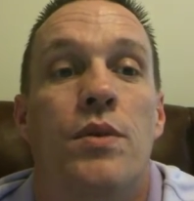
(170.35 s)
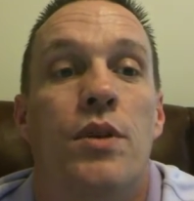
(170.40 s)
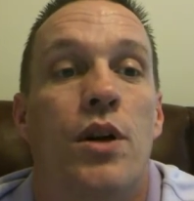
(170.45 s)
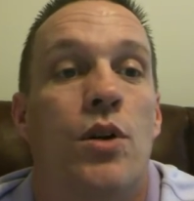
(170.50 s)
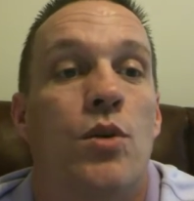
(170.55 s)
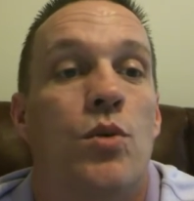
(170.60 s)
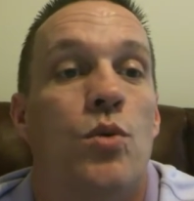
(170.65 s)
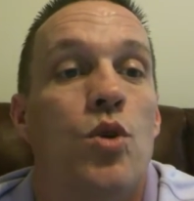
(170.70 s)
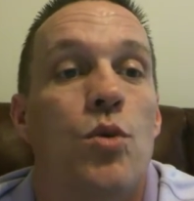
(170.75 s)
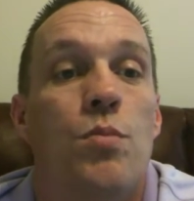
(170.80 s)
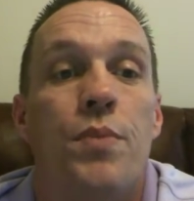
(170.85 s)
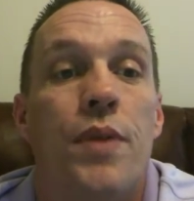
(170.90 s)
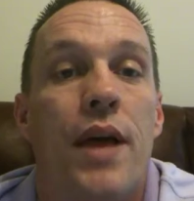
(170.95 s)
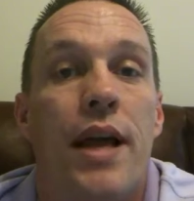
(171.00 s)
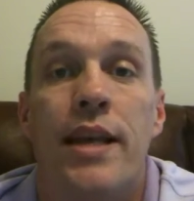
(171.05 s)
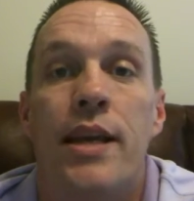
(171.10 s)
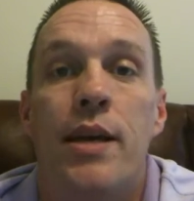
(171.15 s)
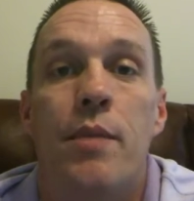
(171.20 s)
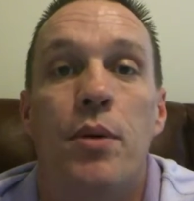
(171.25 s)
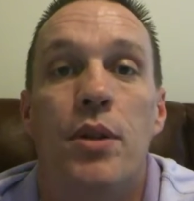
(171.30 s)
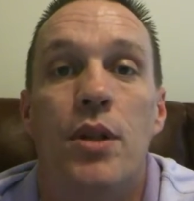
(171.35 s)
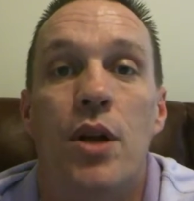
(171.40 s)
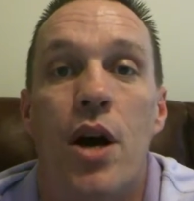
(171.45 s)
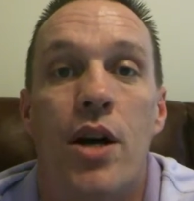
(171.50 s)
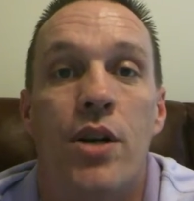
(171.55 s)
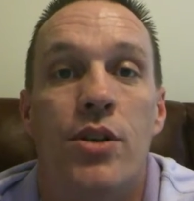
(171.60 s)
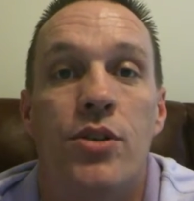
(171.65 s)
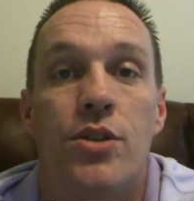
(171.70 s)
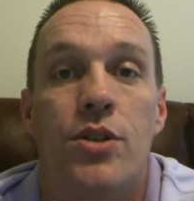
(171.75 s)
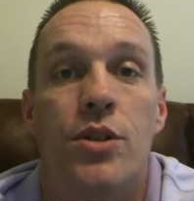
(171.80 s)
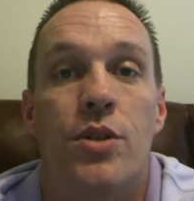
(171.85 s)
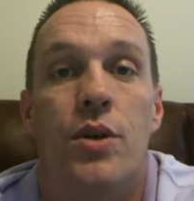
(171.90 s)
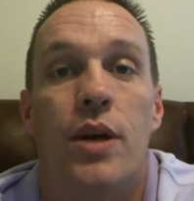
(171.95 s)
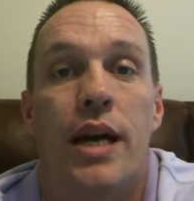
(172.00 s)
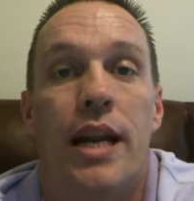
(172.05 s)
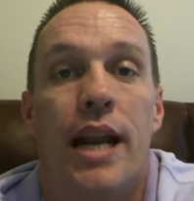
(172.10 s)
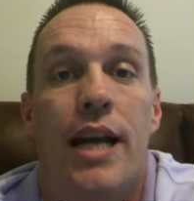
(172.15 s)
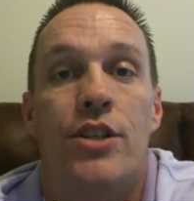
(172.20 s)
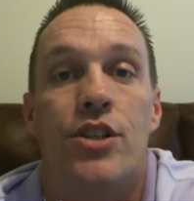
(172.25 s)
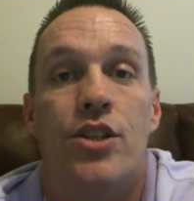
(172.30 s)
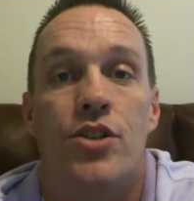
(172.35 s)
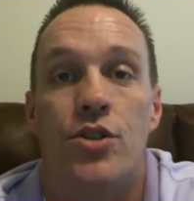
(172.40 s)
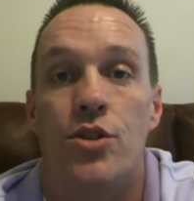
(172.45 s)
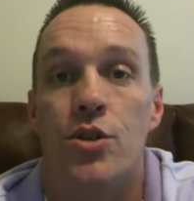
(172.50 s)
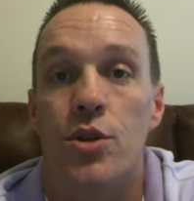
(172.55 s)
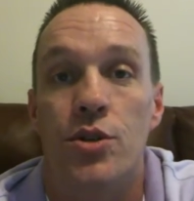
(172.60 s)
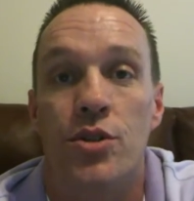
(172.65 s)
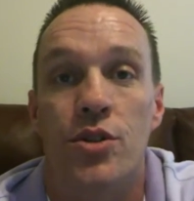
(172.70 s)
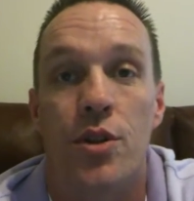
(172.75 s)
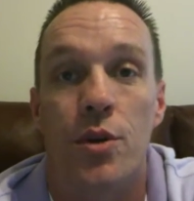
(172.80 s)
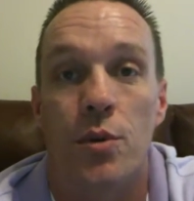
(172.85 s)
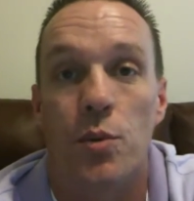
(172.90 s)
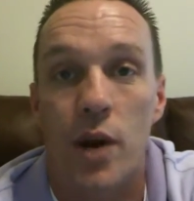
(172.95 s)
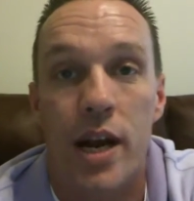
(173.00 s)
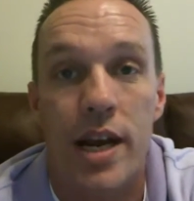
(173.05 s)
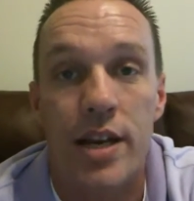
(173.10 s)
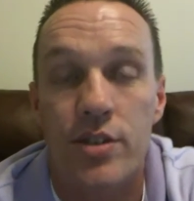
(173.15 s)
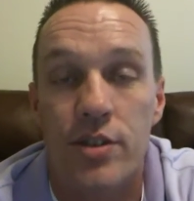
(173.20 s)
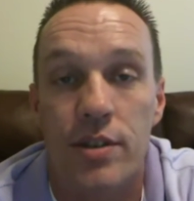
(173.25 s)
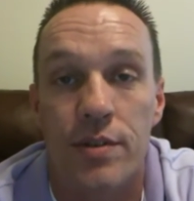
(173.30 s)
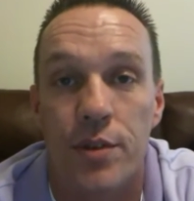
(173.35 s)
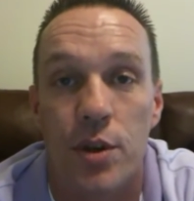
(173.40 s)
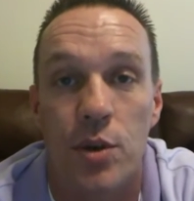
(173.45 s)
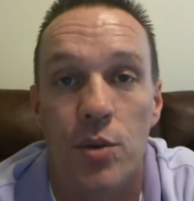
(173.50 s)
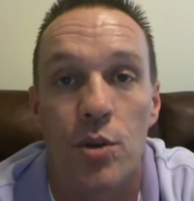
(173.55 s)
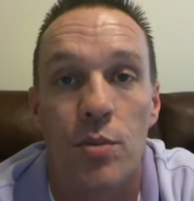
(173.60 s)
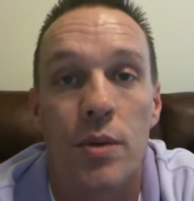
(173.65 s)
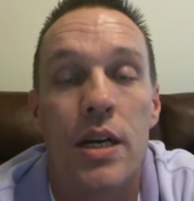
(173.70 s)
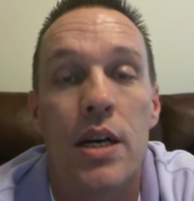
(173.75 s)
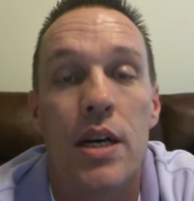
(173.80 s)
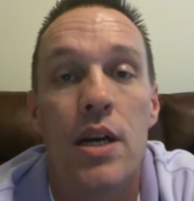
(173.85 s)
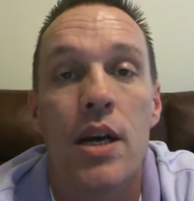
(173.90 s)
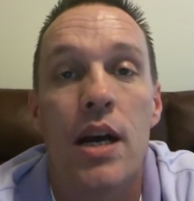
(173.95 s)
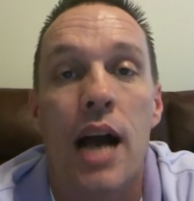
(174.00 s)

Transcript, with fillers: the group that he belongs to, and I just used the race of the group,